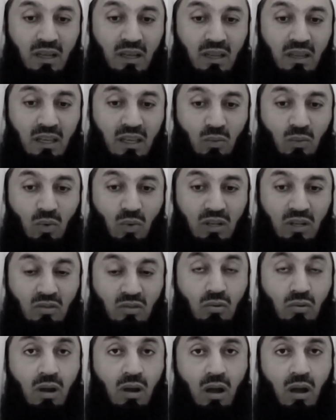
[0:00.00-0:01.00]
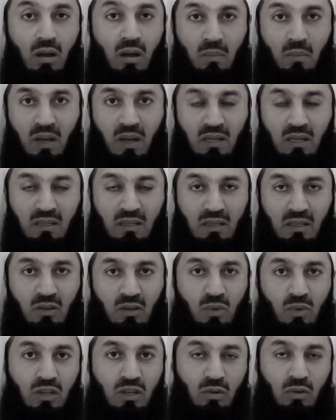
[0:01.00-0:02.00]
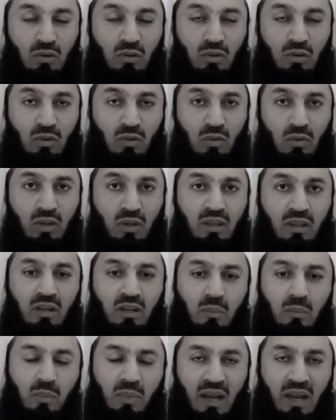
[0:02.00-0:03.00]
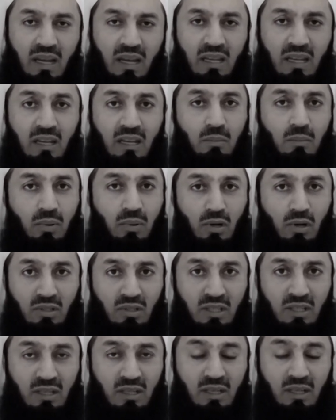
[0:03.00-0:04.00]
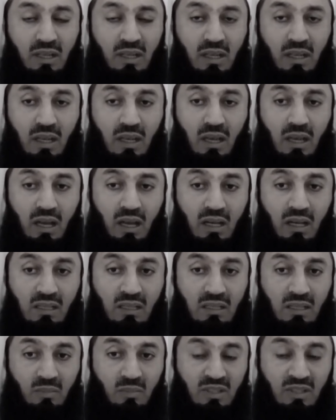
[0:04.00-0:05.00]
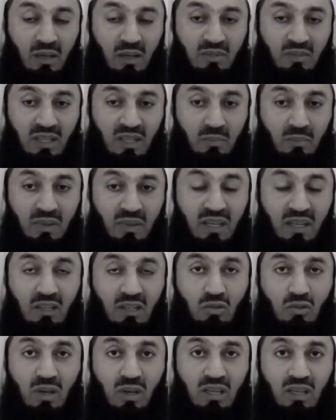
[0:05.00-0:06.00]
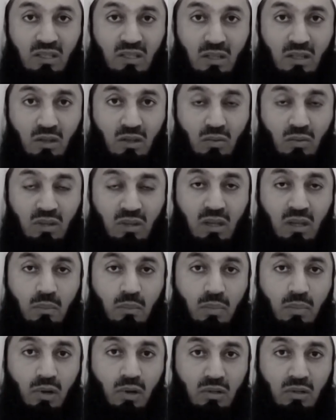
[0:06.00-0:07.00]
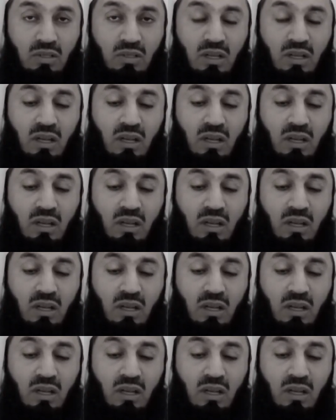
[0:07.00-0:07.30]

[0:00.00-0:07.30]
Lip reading: They want to harm us and we don't know. And they are planning and plotting. And sometimes they begin to execute their plots.